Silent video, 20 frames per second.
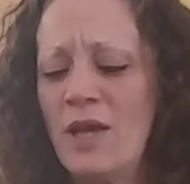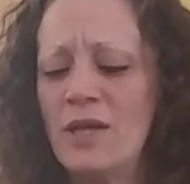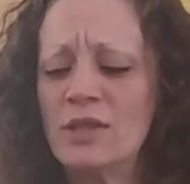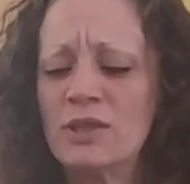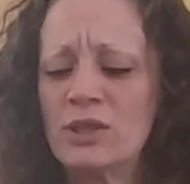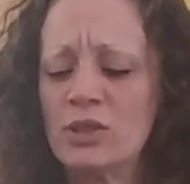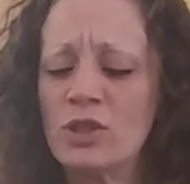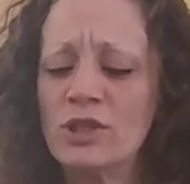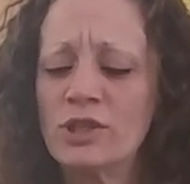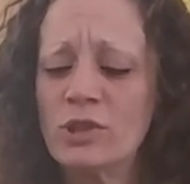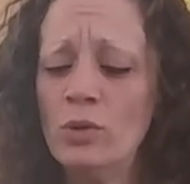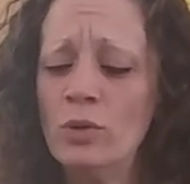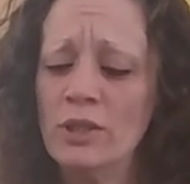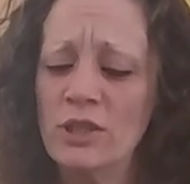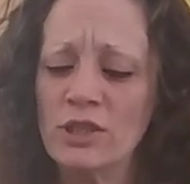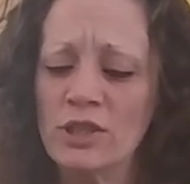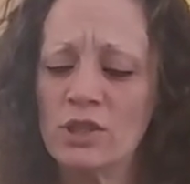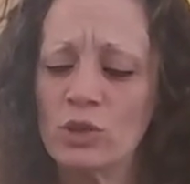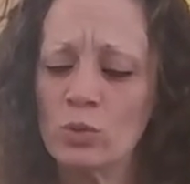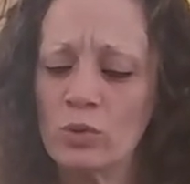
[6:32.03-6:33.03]
and it's also an
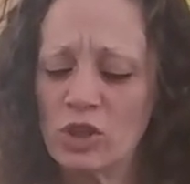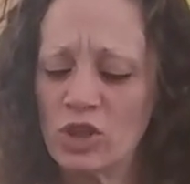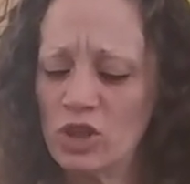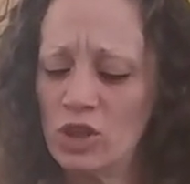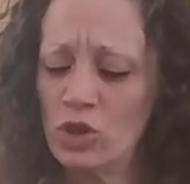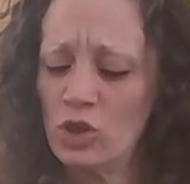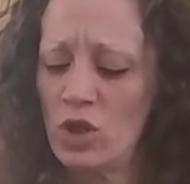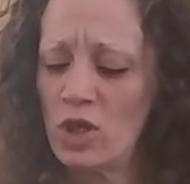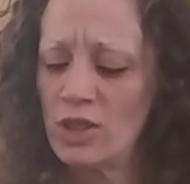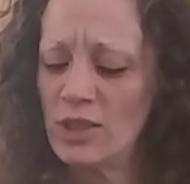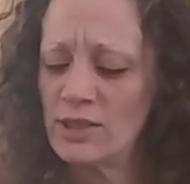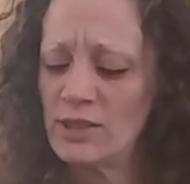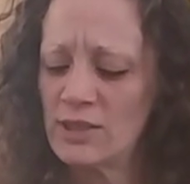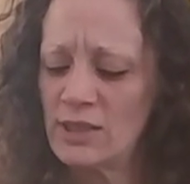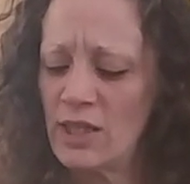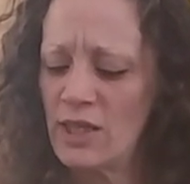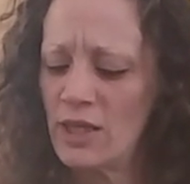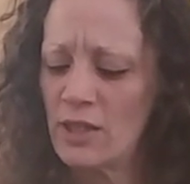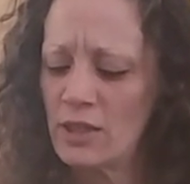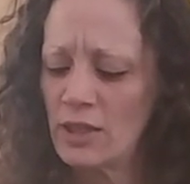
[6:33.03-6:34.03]
intuition card, it's
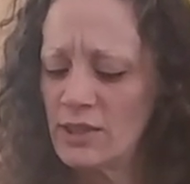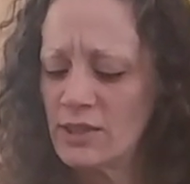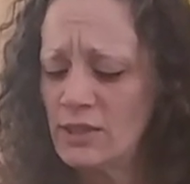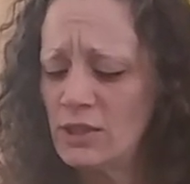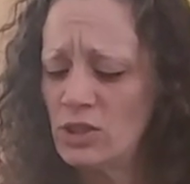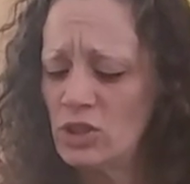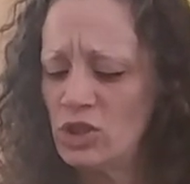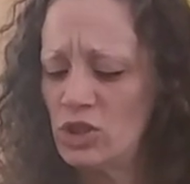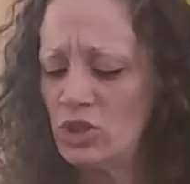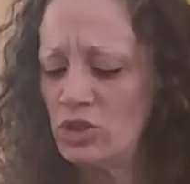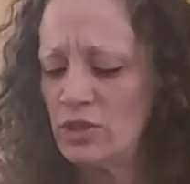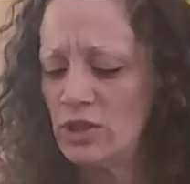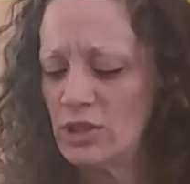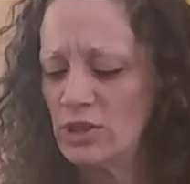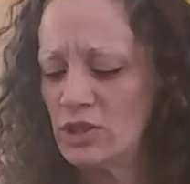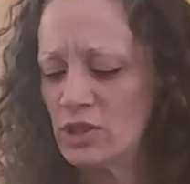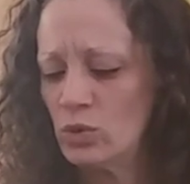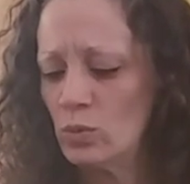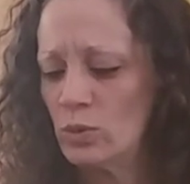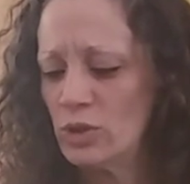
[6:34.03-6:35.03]
like, listen to your
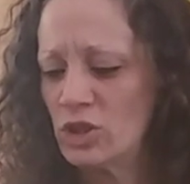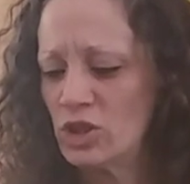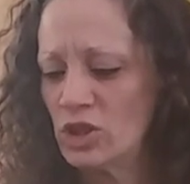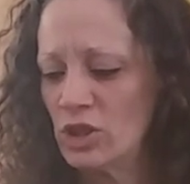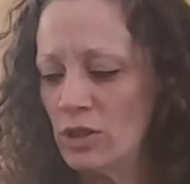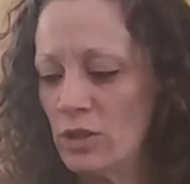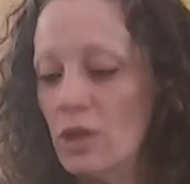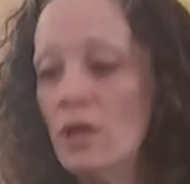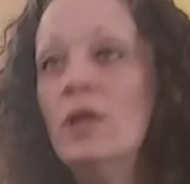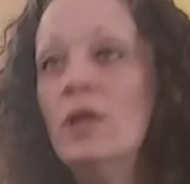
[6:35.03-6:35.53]
intuition,